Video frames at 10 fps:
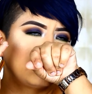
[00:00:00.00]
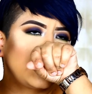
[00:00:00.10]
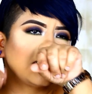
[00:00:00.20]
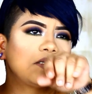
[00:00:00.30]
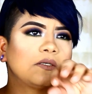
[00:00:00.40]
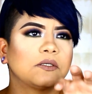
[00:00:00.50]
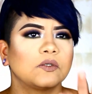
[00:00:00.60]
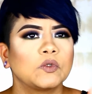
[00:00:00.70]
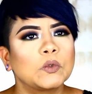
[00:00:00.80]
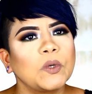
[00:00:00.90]
It is
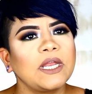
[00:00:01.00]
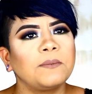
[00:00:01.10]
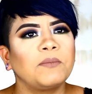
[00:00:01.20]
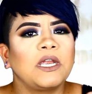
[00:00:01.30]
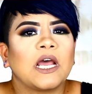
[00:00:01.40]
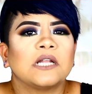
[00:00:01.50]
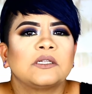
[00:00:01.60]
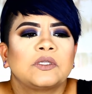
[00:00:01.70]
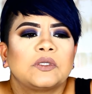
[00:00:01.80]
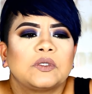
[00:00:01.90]
sweet but not
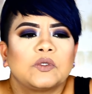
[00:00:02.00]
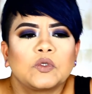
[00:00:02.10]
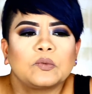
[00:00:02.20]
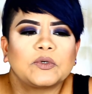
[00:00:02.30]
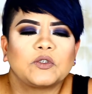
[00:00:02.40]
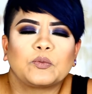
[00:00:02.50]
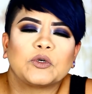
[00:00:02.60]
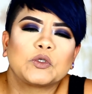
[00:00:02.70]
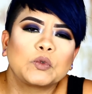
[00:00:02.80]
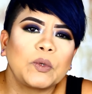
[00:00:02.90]

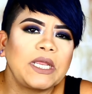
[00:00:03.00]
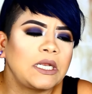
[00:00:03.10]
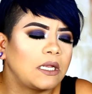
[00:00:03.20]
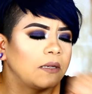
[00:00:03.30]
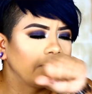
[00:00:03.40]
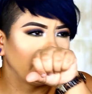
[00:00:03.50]
super sweet,